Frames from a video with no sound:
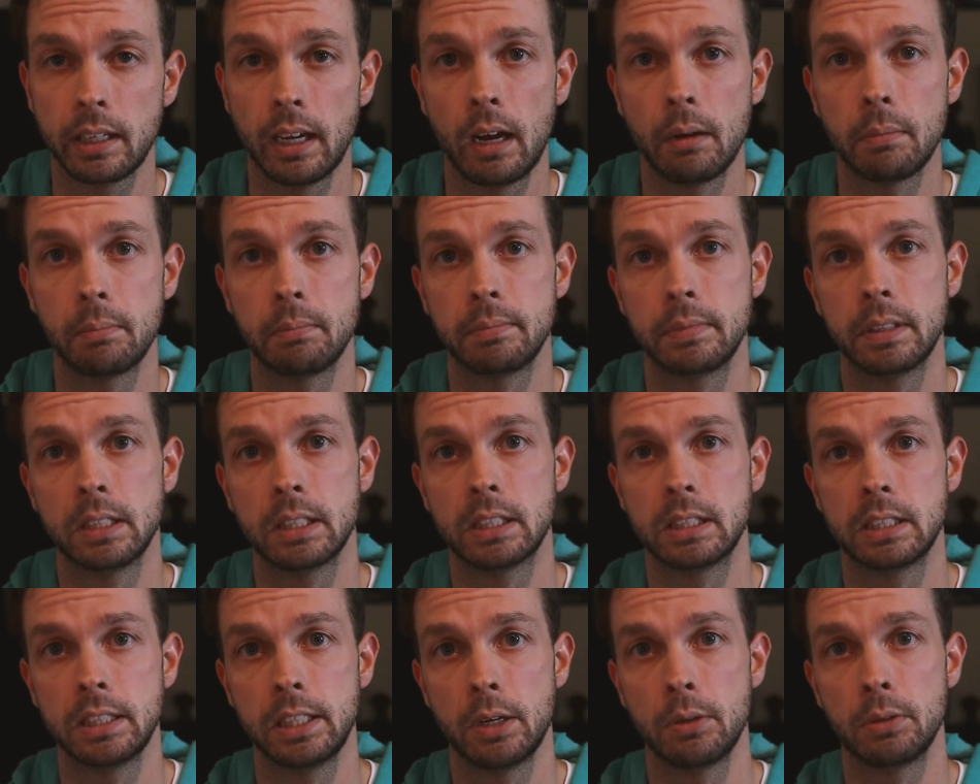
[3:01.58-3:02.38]
up the
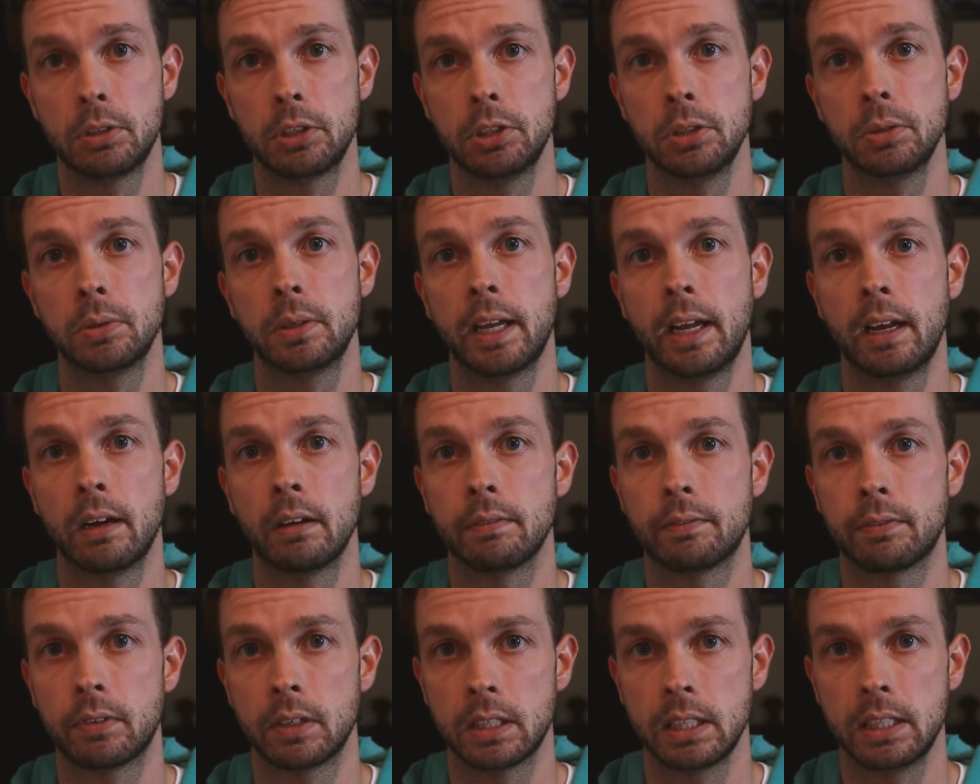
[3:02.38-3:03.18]
CO2
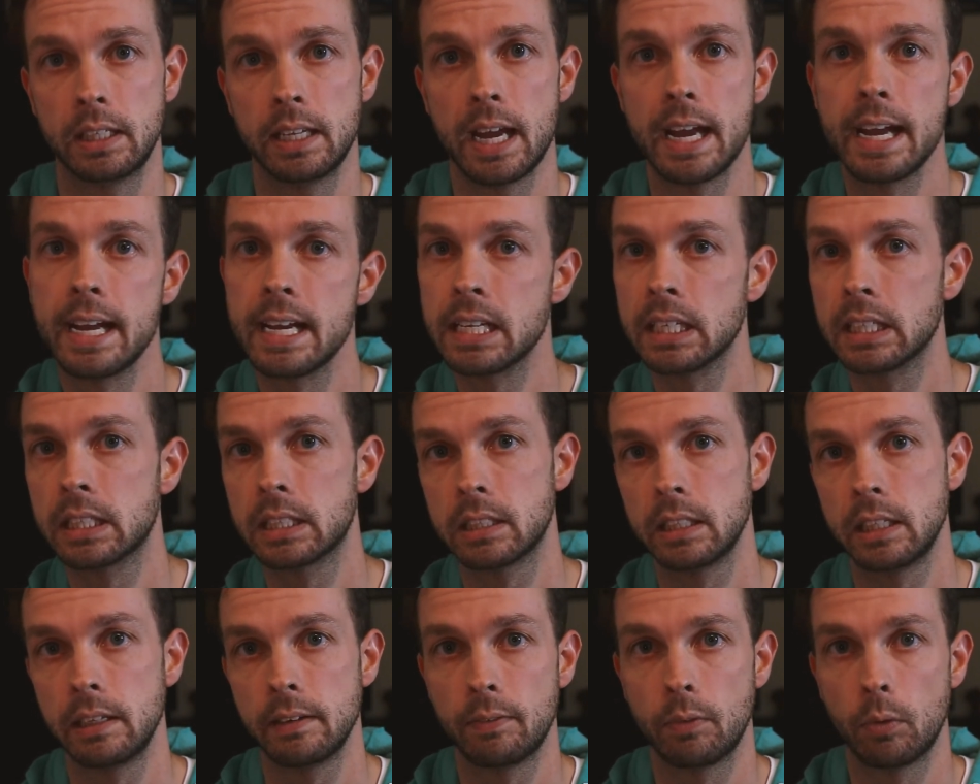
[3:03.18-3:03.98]
count for today and
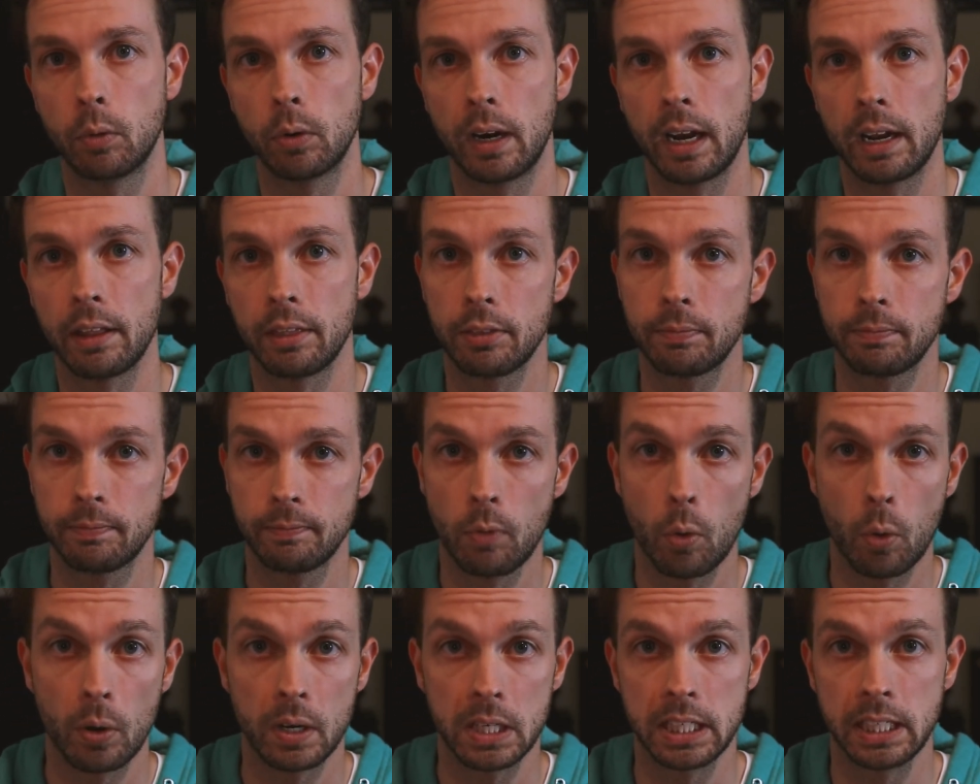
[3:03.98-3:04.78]
see if we're at
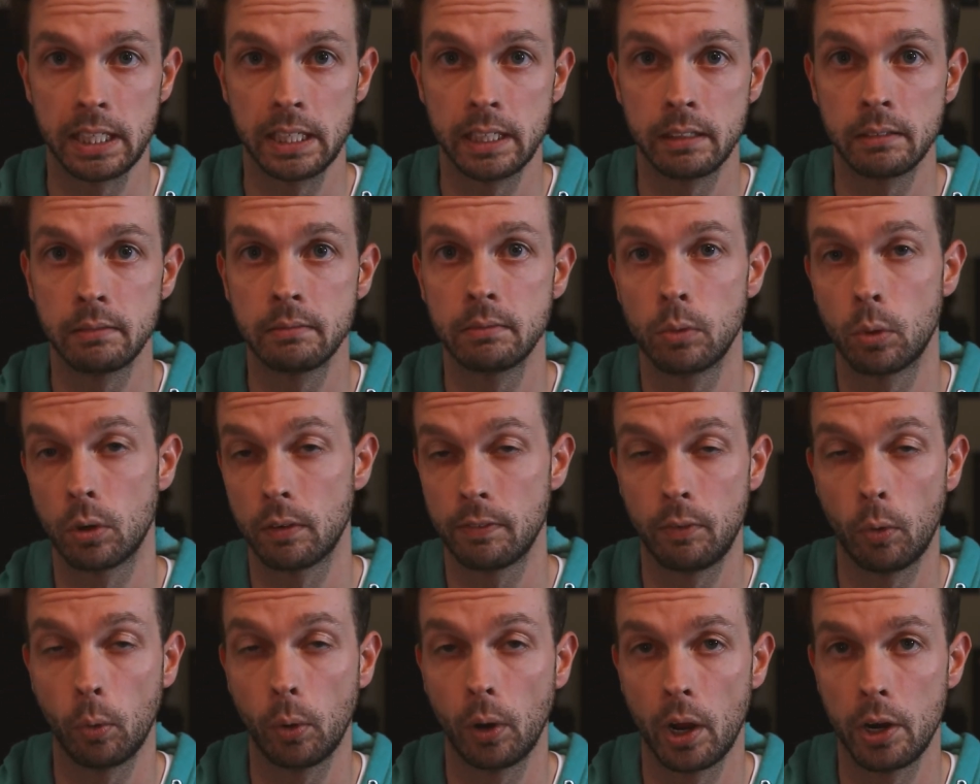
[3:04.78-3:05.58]
410 or
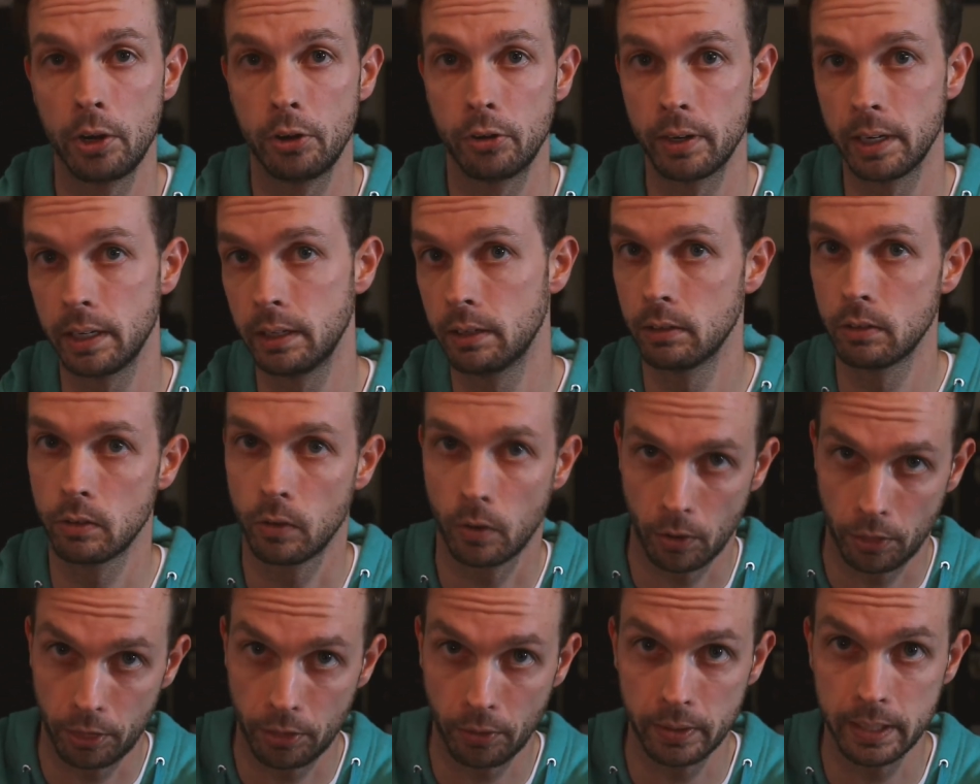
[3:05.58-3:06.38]
400
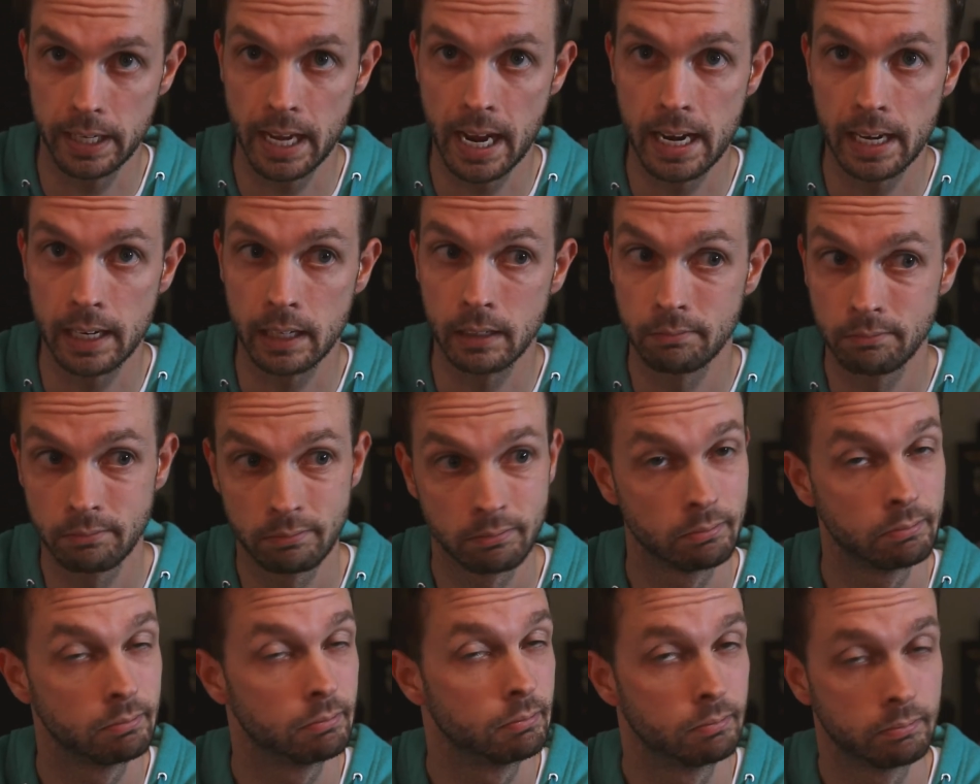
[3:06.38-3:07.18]
or 380.
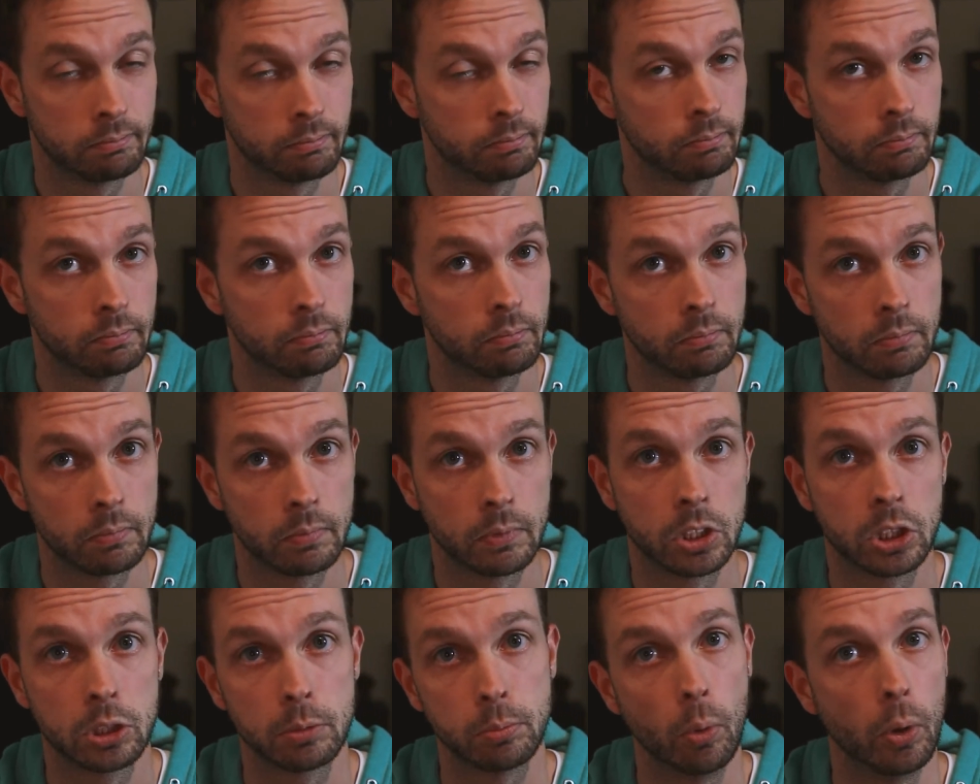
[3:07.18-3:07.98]

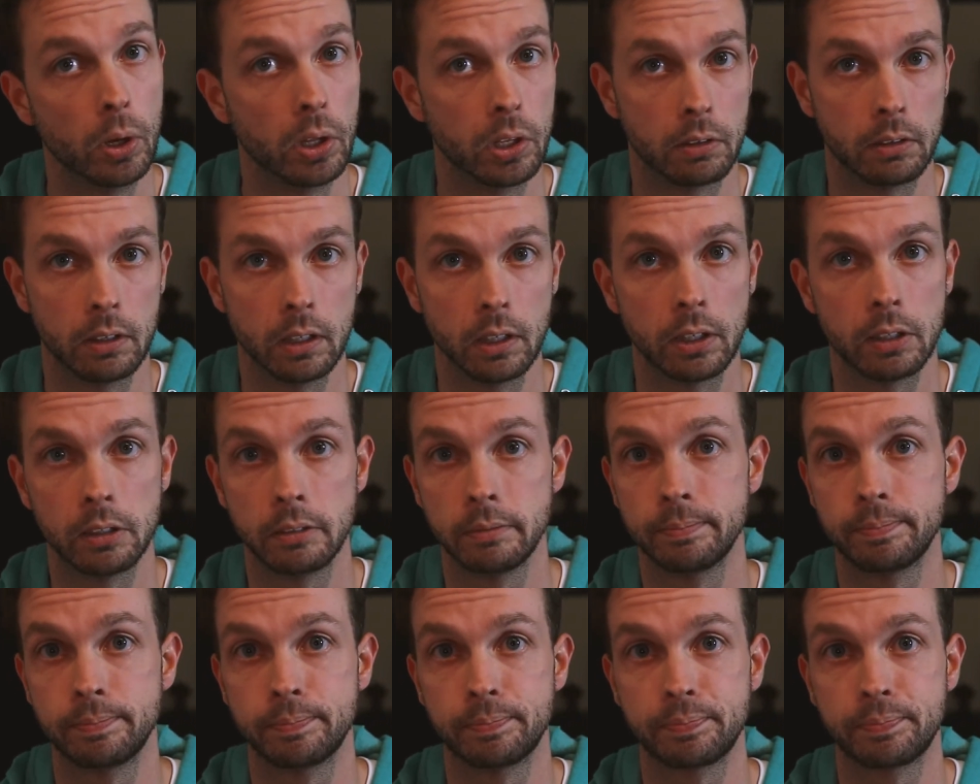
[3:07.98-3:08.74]
Spoiler alert.